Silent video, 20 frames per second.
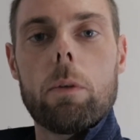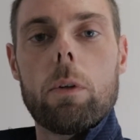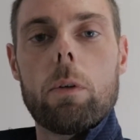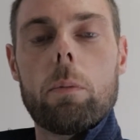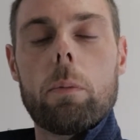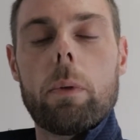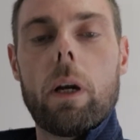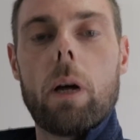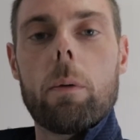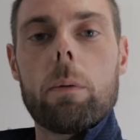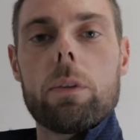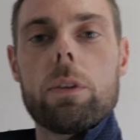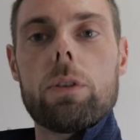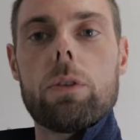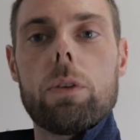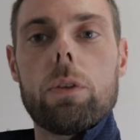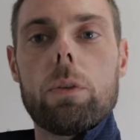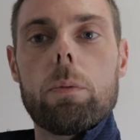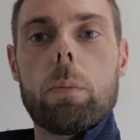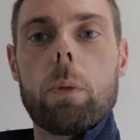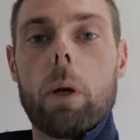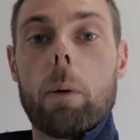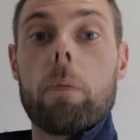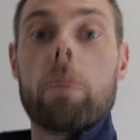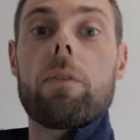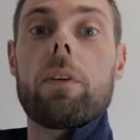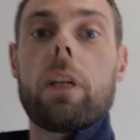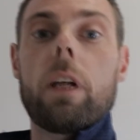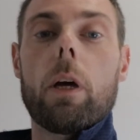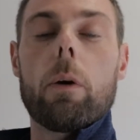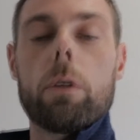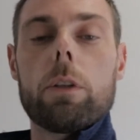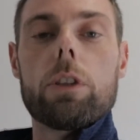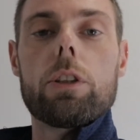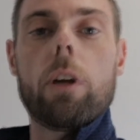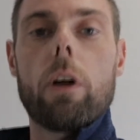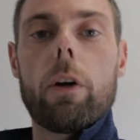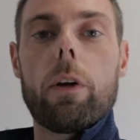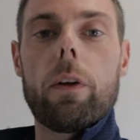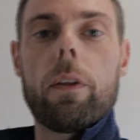I'll be able to put up a video and
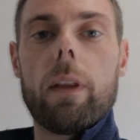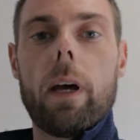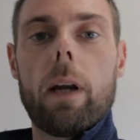show you